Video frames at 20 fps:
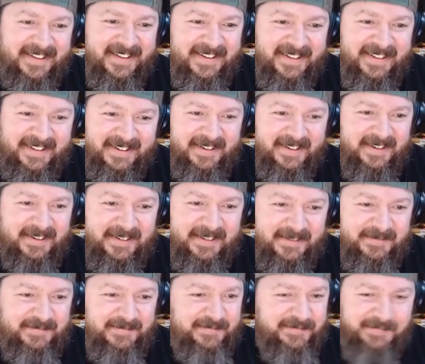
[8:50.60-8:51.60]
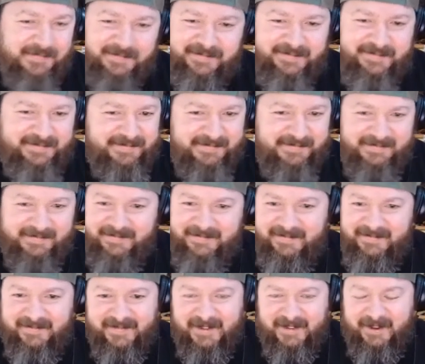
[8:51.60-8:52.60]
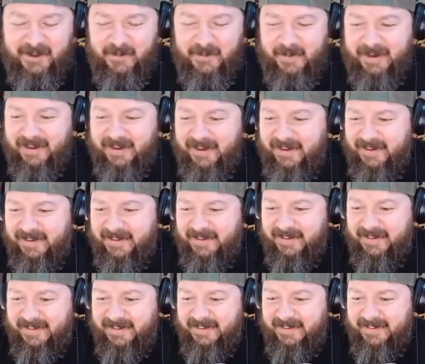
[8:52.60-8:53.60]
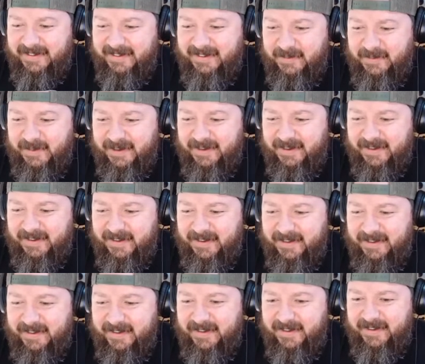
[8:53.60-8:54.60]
(silent)